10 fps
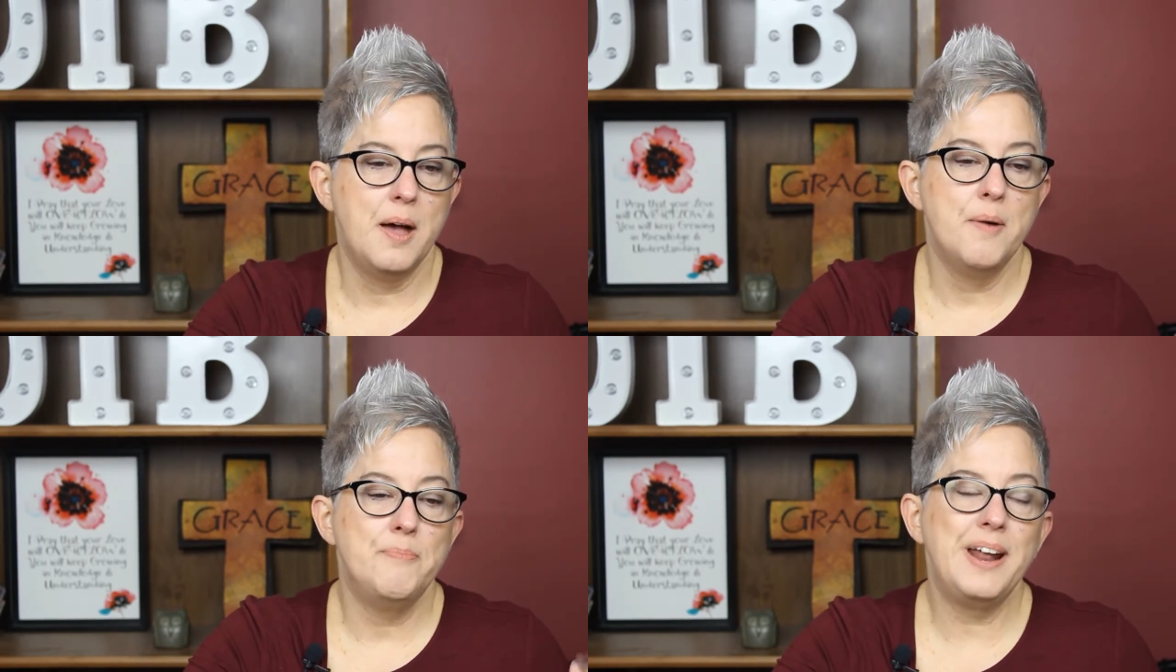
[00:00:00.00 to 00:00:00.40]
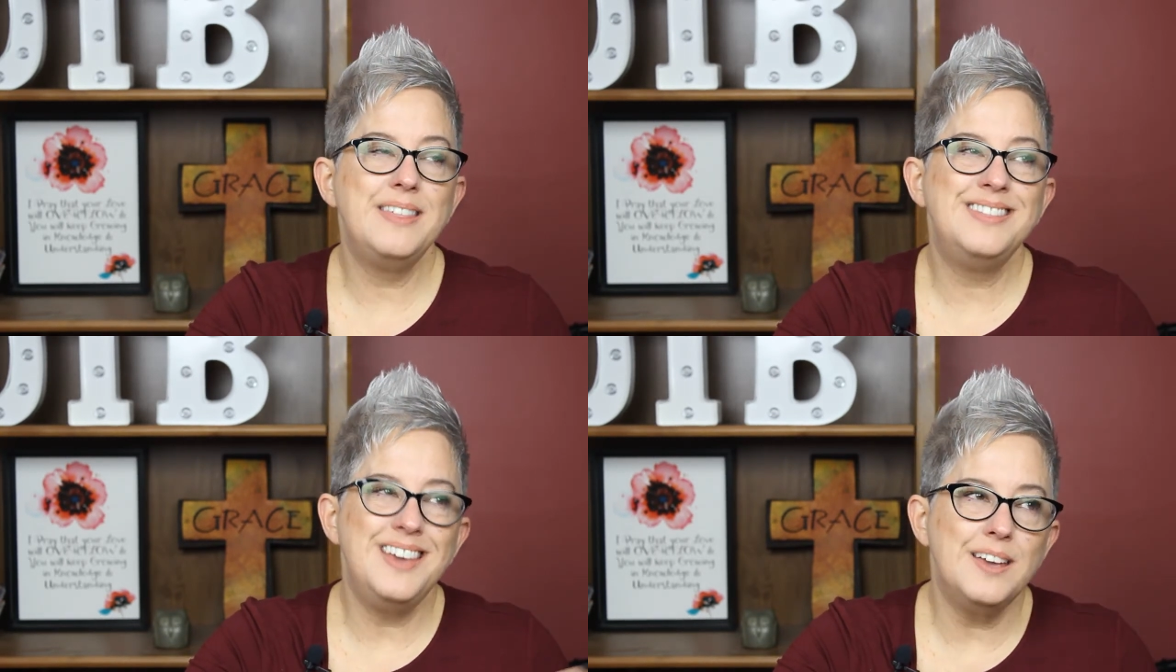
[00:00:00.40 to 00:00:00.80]
But I
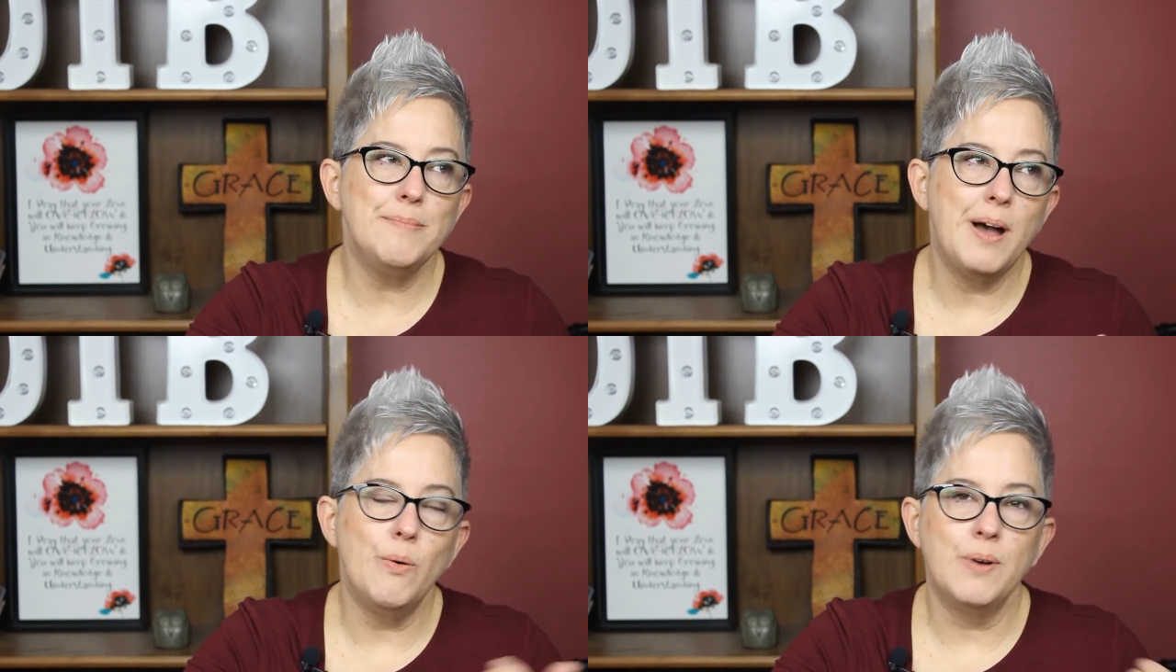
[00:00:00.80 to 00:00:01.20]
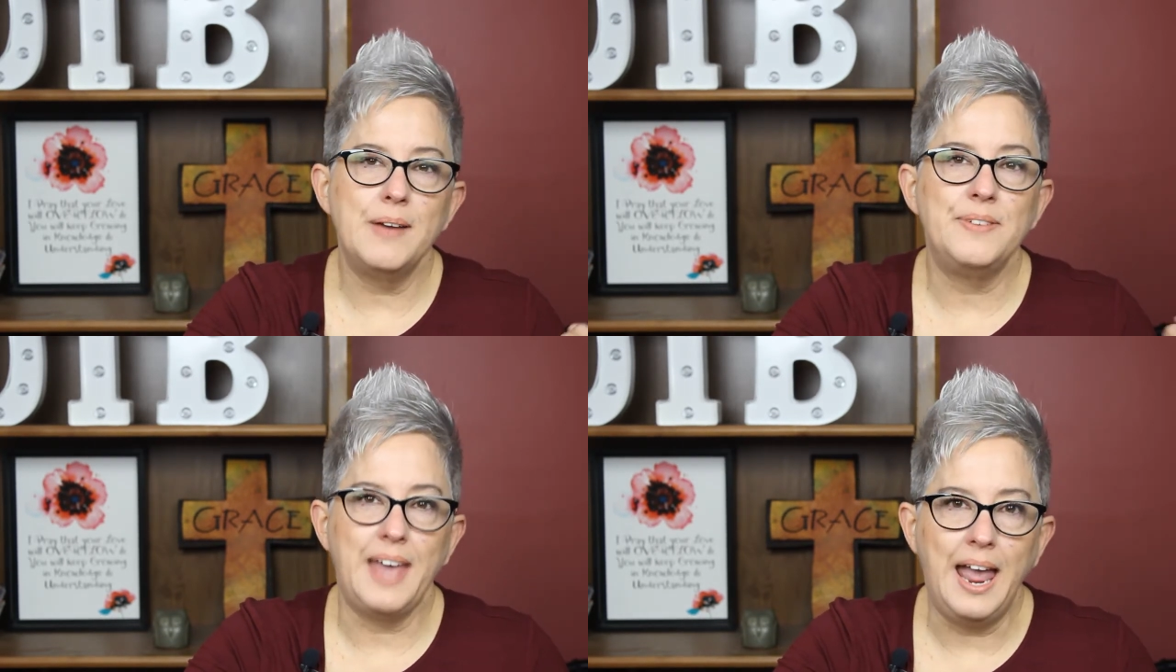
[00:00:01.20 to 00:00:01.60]
think about what
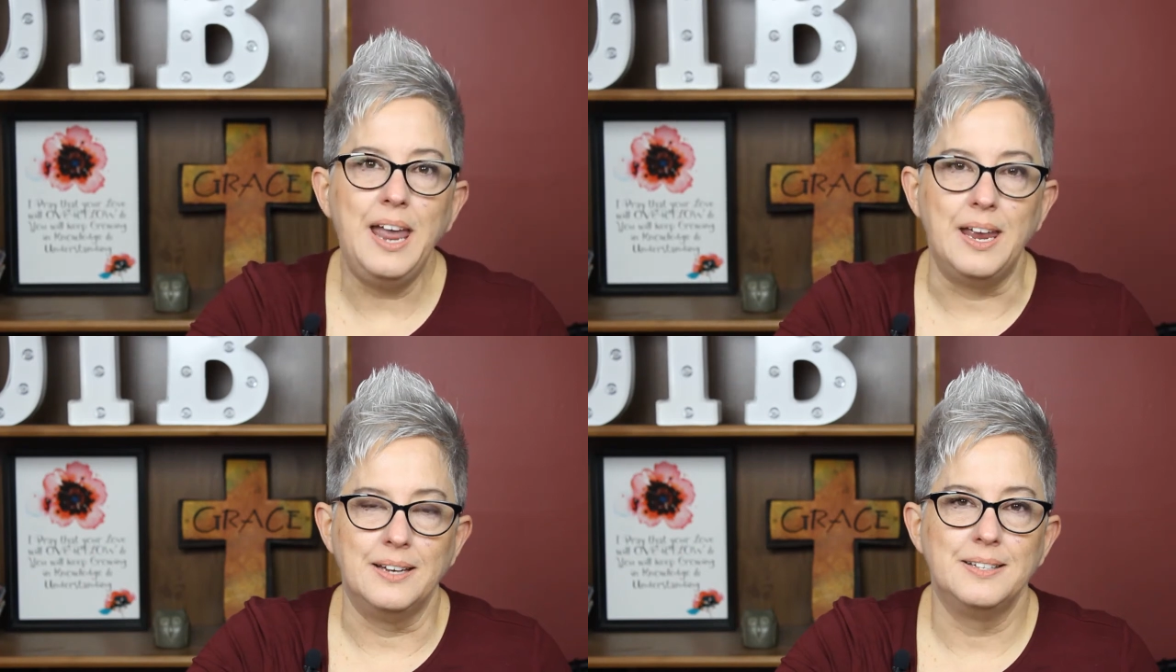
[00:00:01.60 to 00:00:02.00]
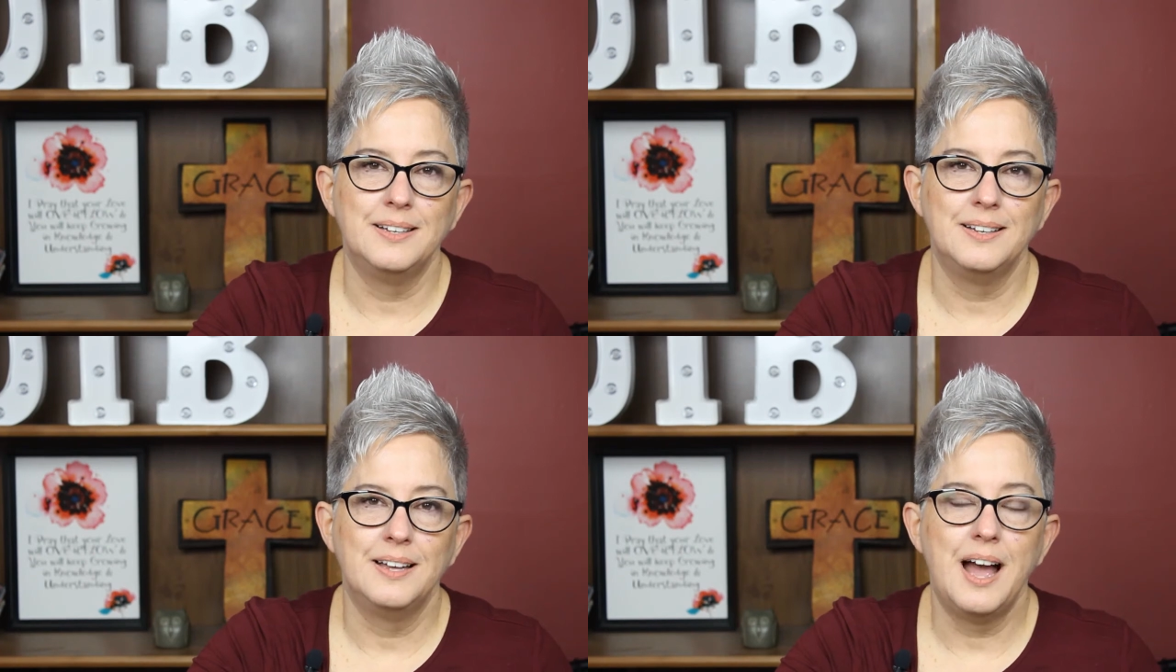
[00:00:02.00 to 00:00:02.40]
I've gained.
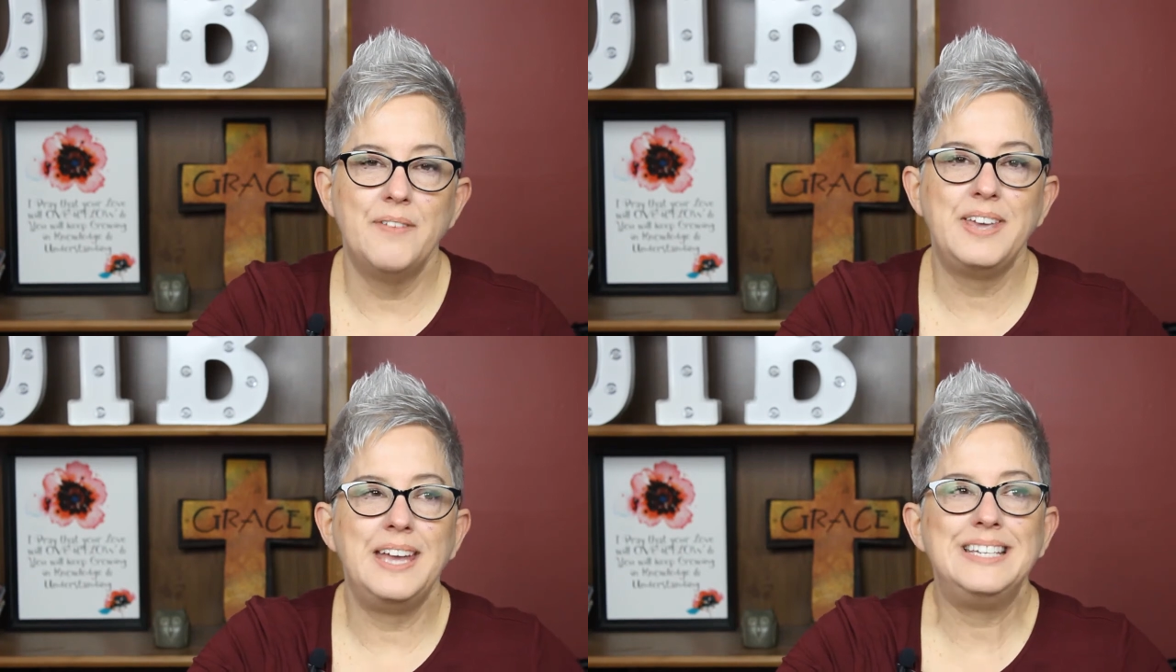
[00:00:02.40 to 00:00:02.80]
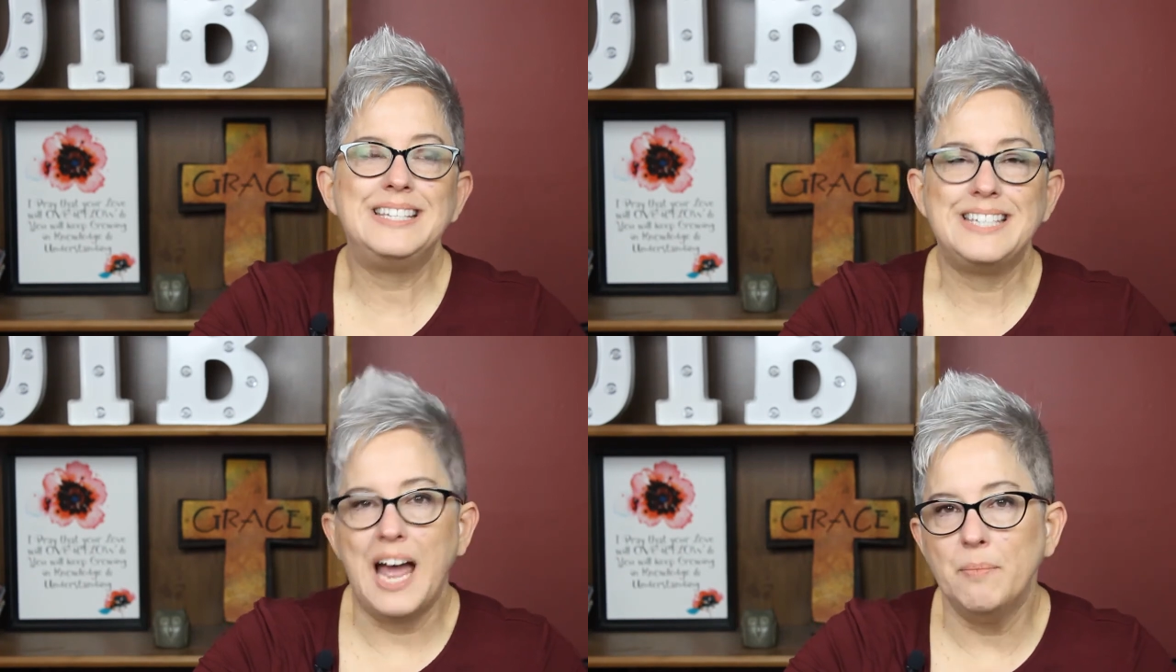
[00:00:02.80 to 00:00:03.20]
I've gained
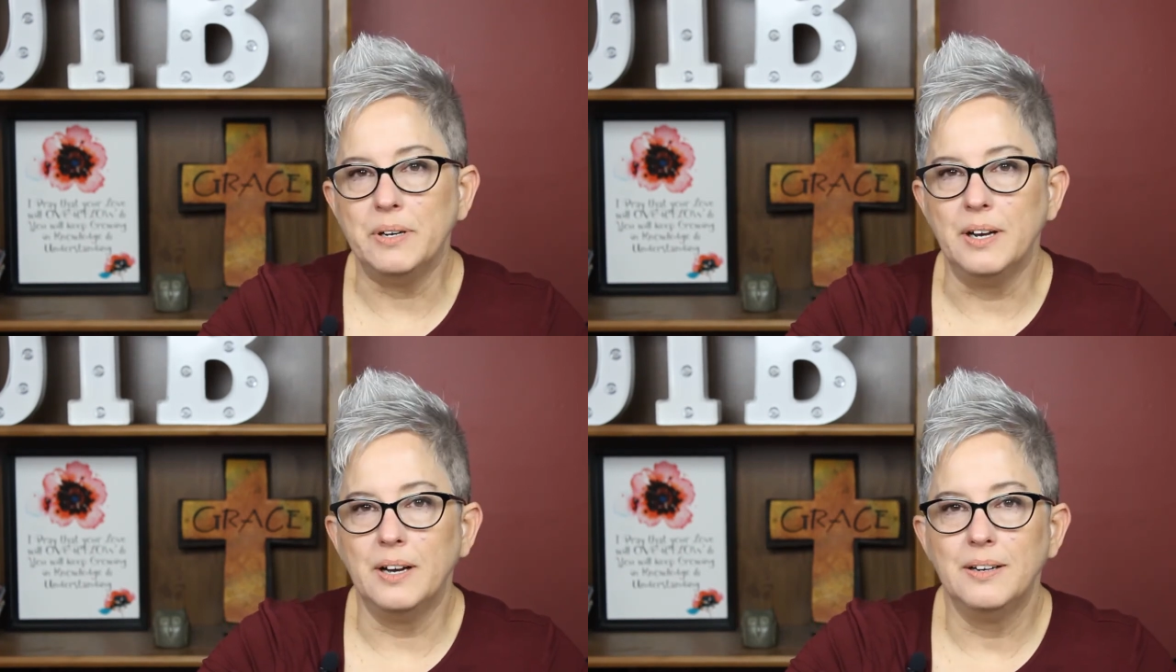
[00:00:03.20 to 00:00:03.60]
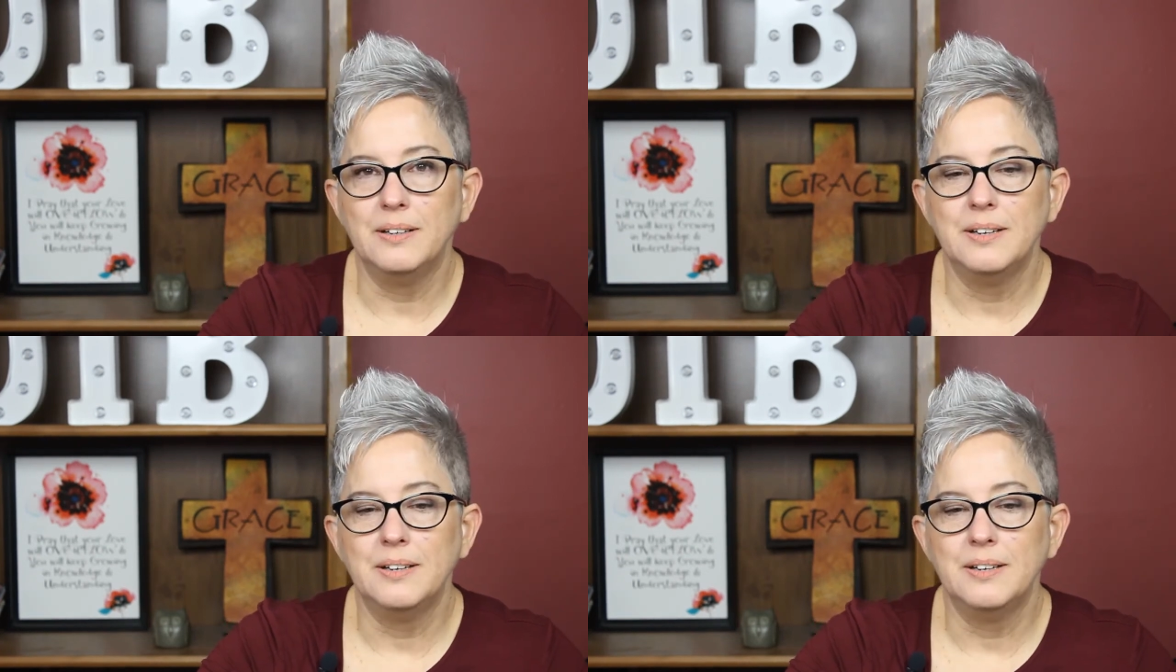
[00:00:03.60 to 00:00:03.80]
stamina.